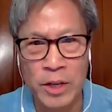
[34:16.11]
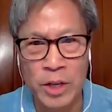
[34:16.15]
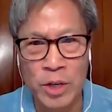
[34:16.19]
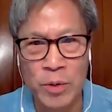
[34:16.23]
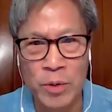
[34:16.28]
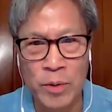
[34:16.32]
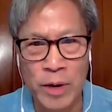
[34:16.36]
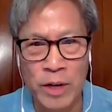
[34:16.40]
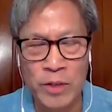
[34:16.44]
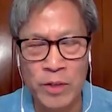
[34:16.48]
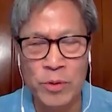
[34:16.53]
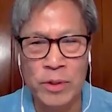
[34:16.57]
you
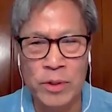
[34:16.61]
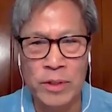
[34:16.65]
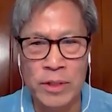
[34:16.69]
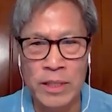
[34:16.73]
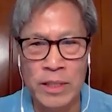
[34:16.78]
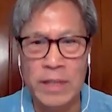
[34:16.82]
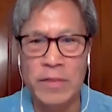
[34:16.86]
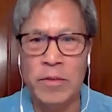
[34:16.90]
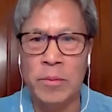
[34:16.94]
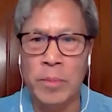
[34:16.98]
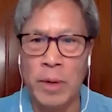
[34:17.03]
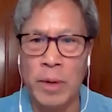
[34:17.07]
were actually
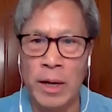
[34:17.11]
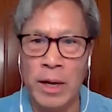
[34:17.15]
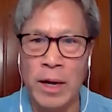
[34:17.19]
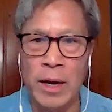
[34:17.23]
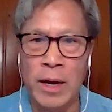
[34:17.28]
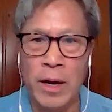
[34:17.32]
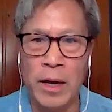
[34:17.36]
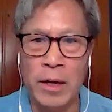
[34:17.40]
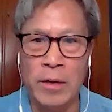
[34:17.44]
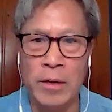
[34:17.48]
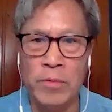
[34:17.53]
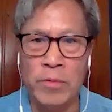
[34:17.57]
leaving
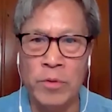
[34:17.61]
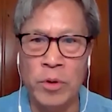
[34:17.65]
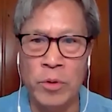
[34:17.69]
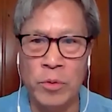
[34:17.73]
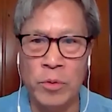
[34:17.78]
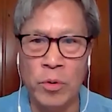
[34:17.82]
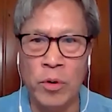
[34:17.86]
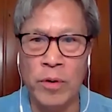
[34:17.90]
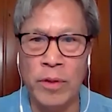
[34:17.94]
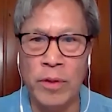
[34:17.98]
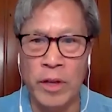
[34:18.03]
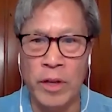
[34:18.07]
behind for a
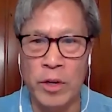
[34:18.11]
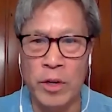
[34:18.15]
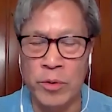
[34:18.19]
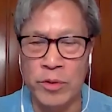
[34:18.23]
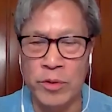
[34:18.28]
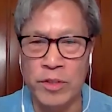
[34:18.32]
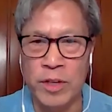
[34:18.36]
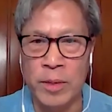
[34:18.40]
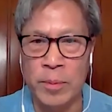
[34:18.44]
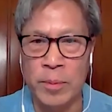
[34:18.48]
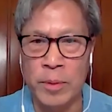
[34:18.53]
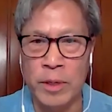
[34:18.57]
role that you were
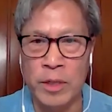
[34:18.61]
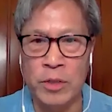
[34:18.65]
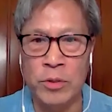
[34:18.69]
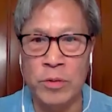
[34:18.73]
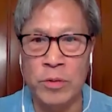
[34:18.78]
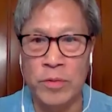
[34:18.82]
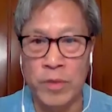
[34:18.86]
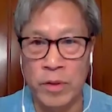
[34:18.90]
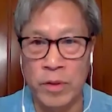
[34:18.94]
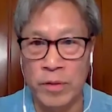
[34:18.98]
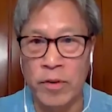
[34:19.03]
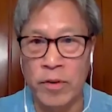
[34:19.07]
stepping into
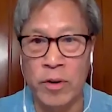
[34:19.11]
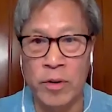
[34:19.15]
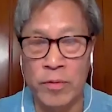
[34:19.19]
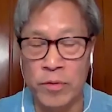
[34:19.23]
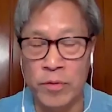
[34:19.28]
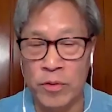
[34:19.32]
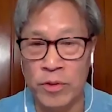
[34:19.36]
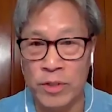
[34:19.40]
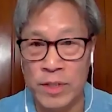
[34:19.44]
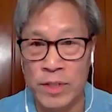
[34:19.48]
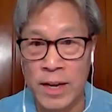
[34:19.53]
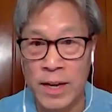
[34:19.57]
for the very
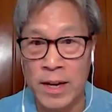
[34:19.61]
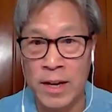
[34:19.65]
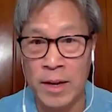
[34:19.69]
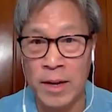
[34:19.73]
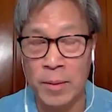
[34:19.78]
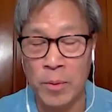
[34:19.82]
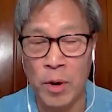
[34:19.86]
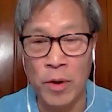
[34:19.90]
first time.